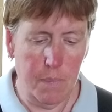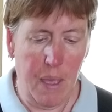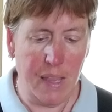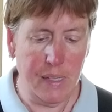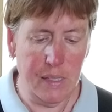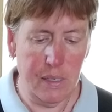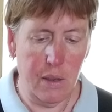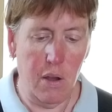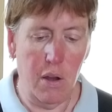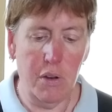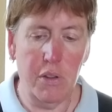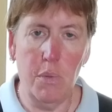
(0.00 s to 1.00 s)
base
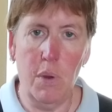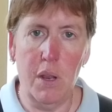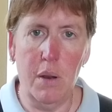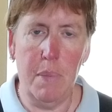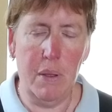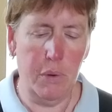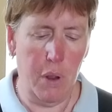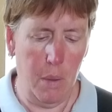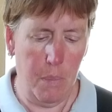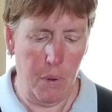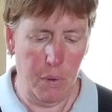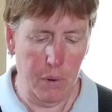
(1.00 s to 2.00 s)
card that we're going to build
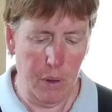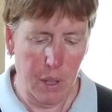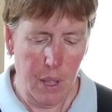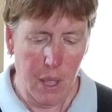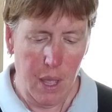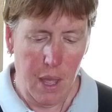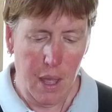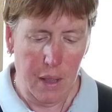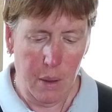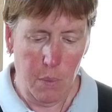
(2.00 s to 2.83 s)
up on, and